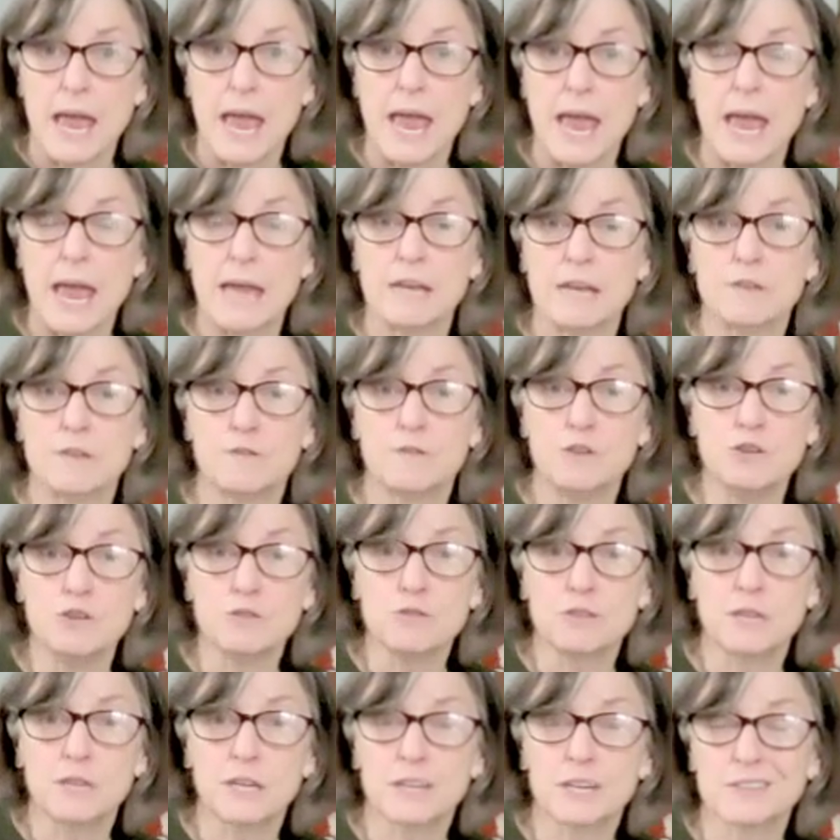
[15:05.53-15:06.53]
And if you
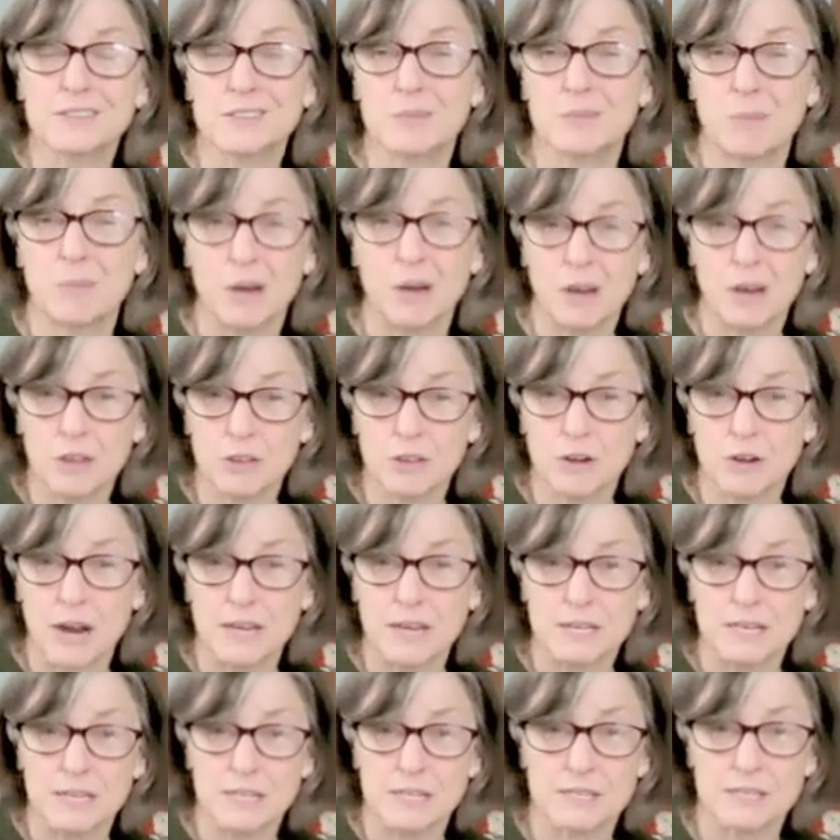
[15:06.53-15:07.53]
think of some other
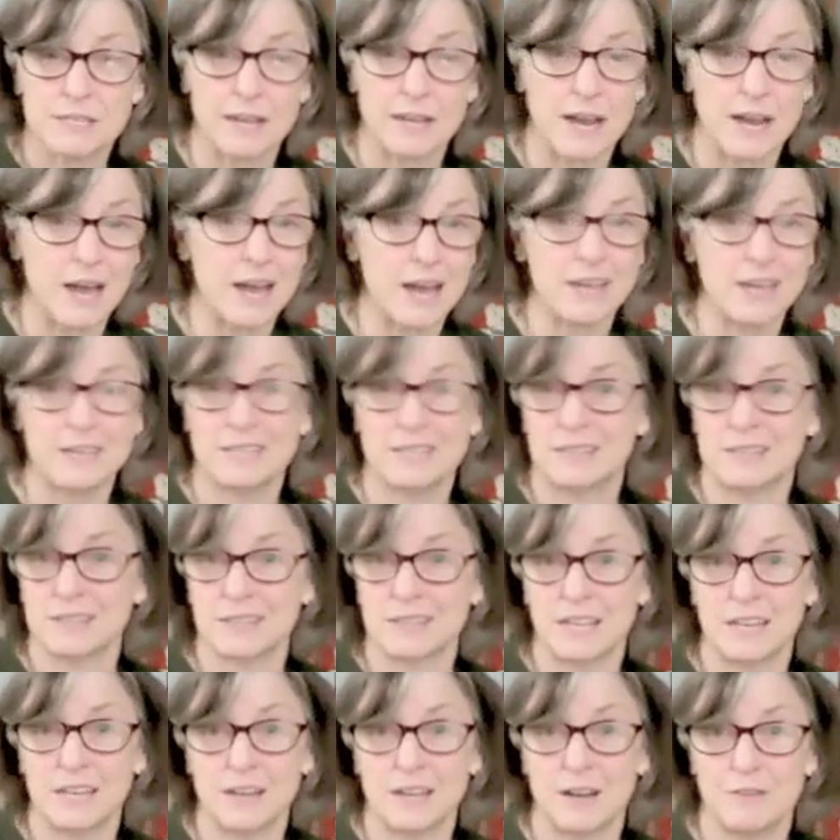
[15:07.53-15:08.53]
ideas that I didn't
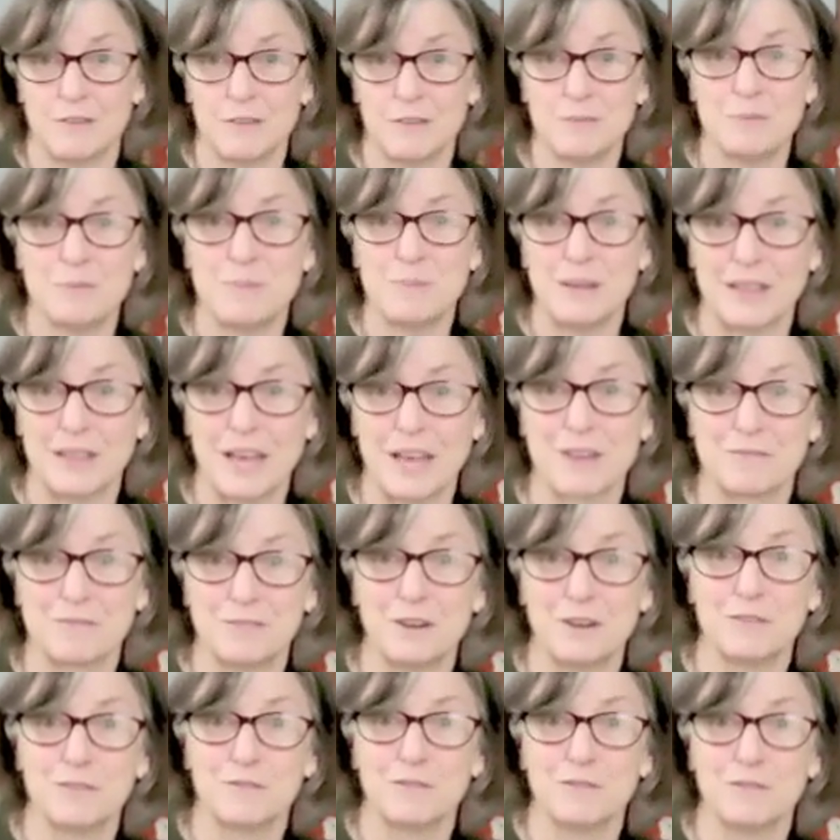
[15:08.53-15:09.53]
think of, it would be a lot of
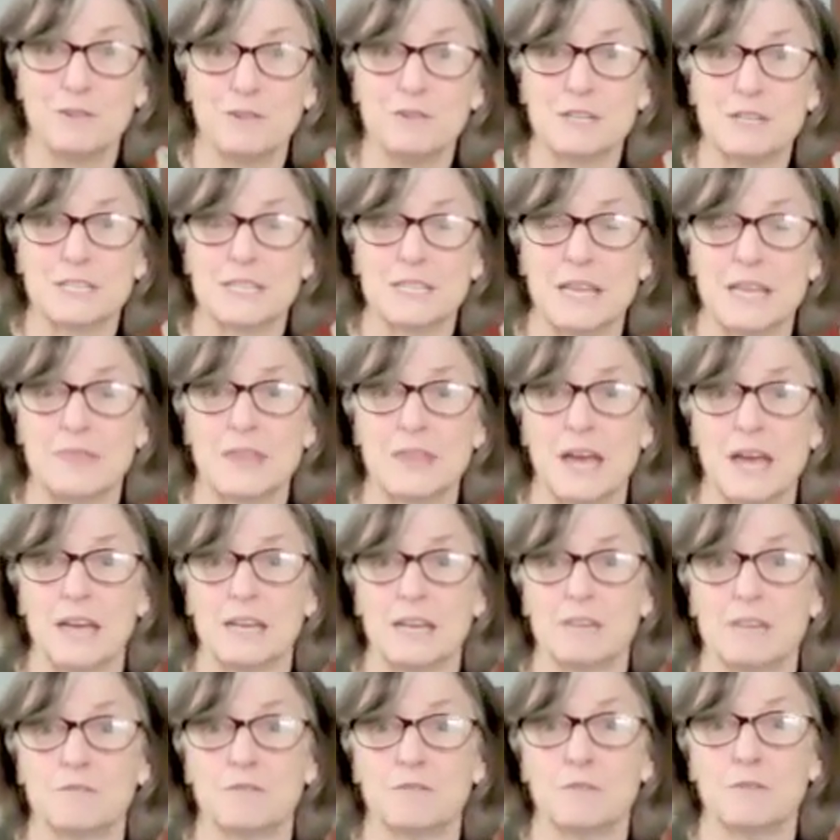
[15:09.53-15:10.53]
fun for you to send that
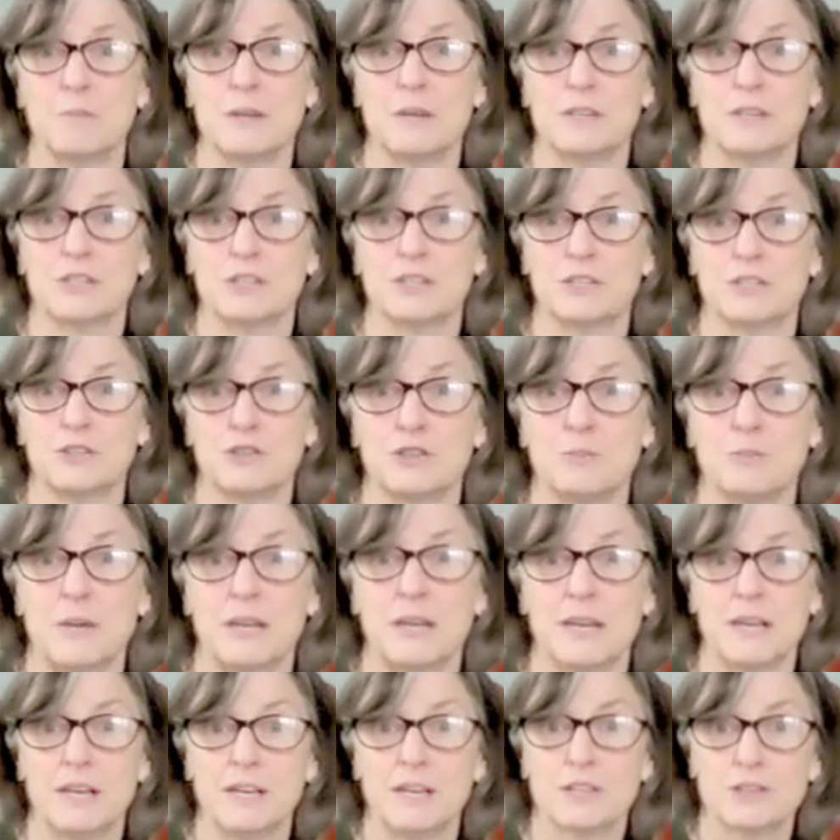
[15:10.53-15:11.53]
information to me
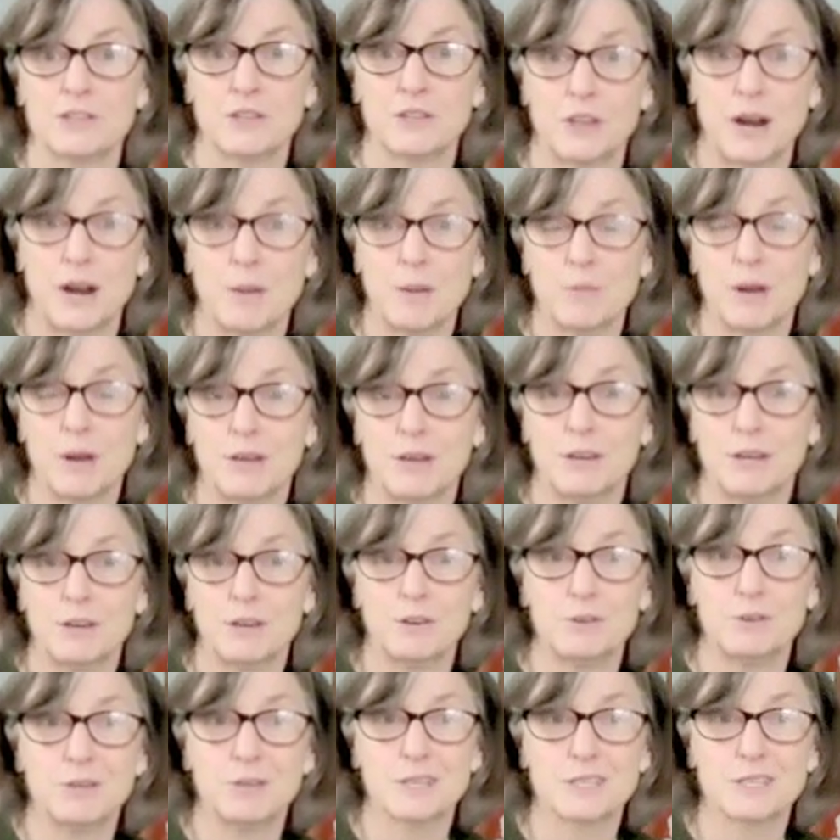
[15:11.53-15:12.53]
so that I'm ready to
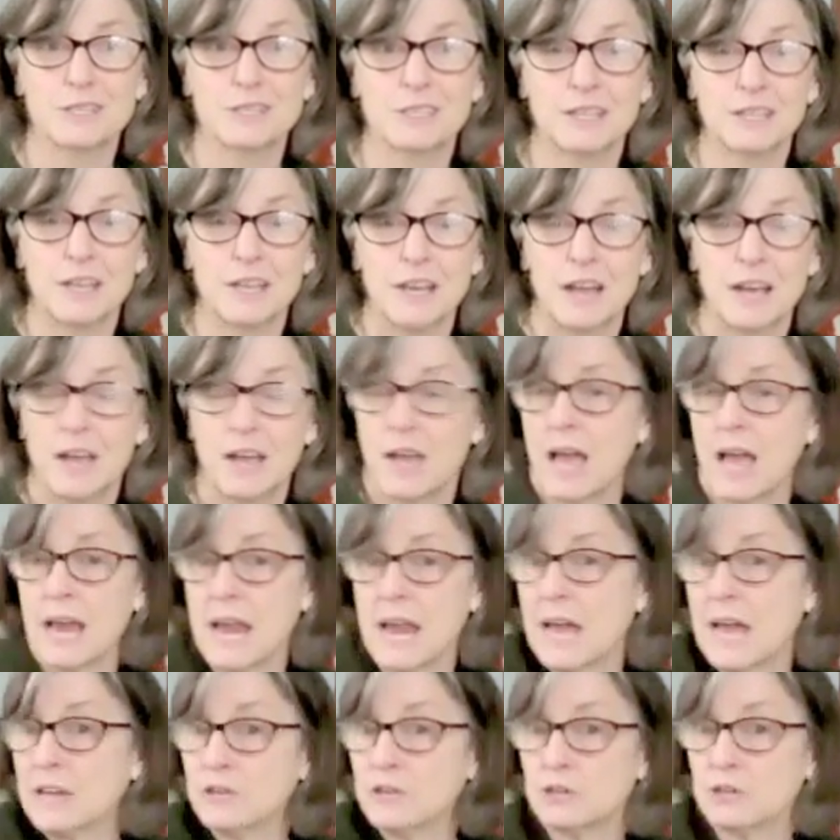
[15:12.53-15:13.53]
do this and
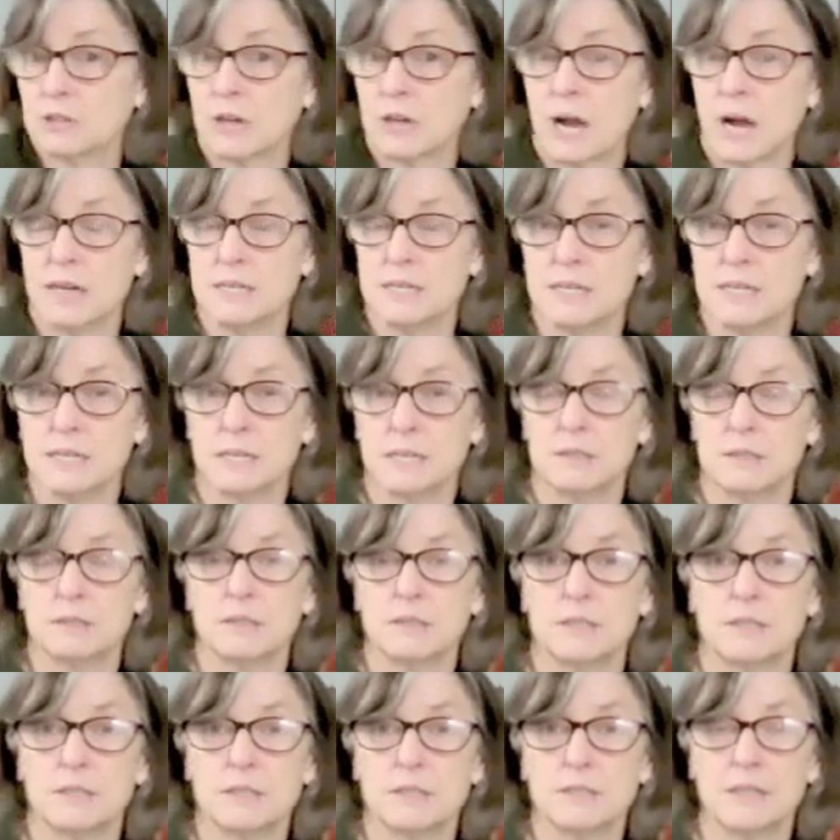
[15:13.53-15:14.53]
add your idea
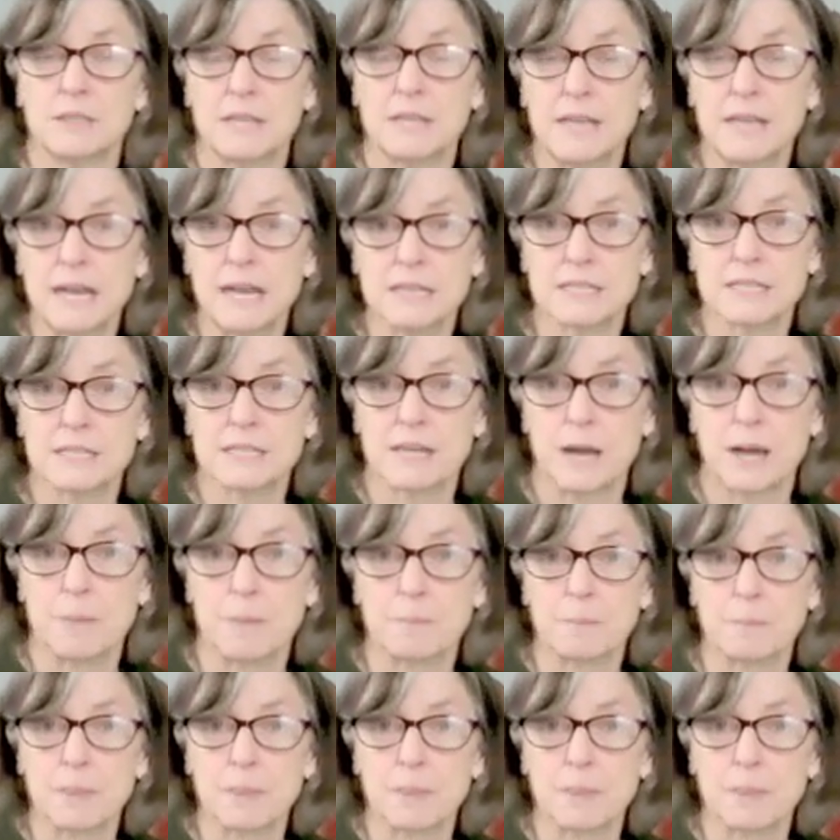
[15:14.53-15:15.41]
the next time.